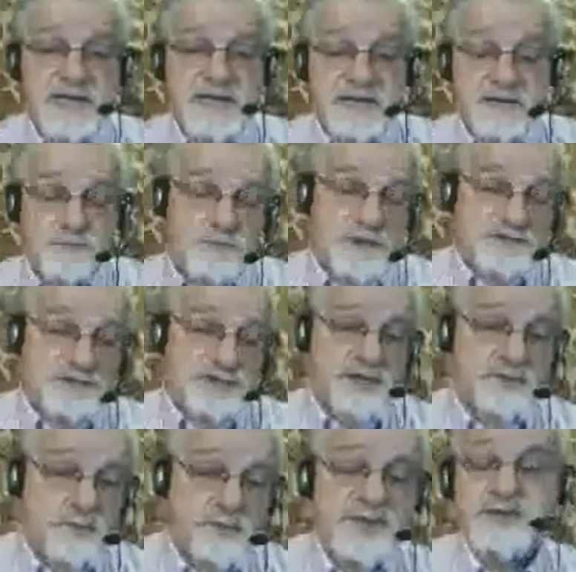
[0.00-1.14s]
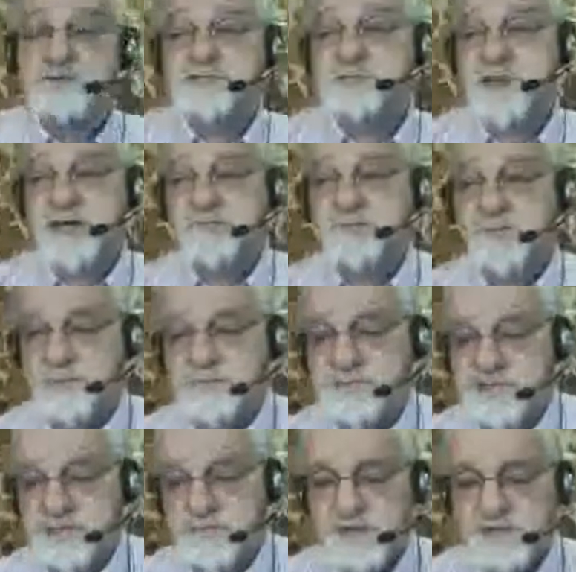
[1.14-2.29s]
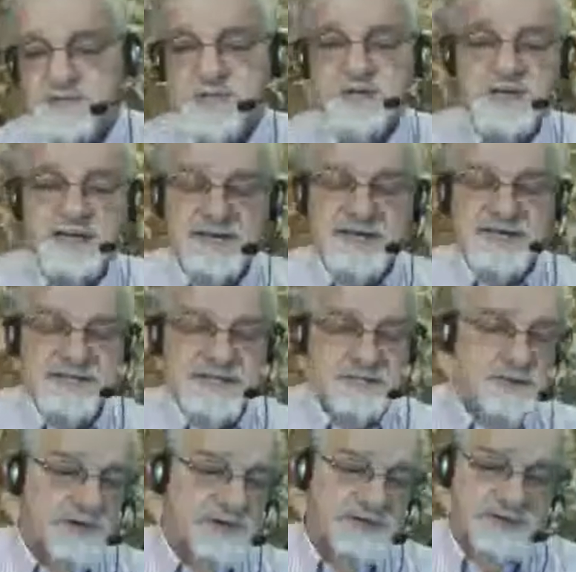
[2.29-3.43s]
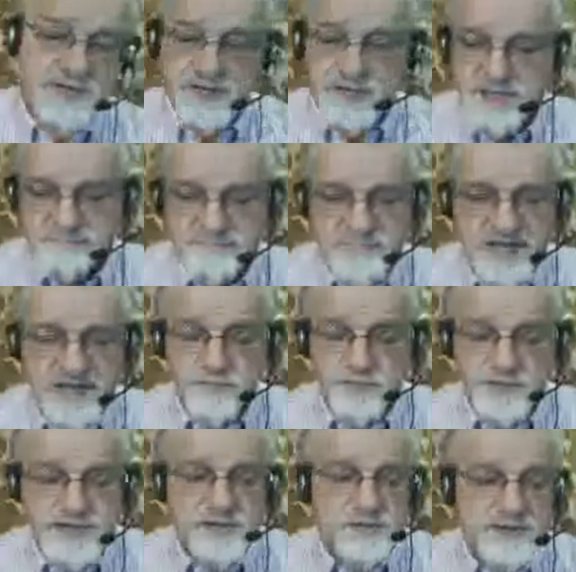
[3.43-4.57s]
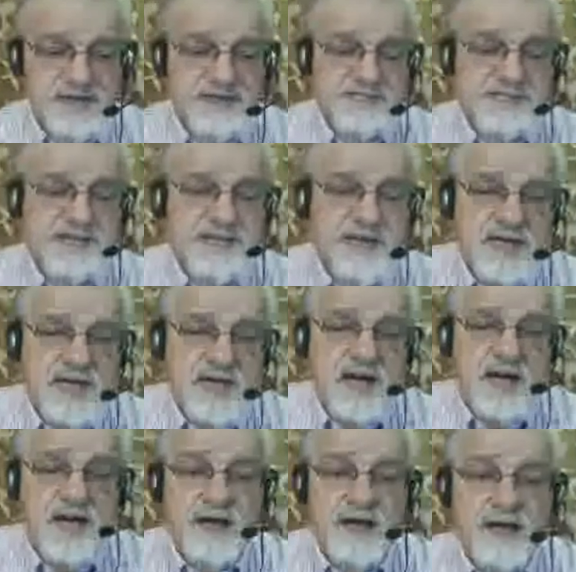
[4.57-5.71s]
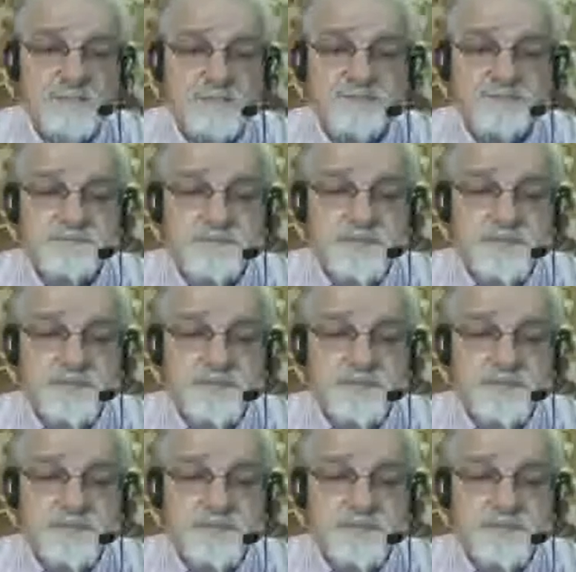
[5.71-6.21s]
It runs on Windows platforms, it runs on Linux, it runs on every Unix. Um,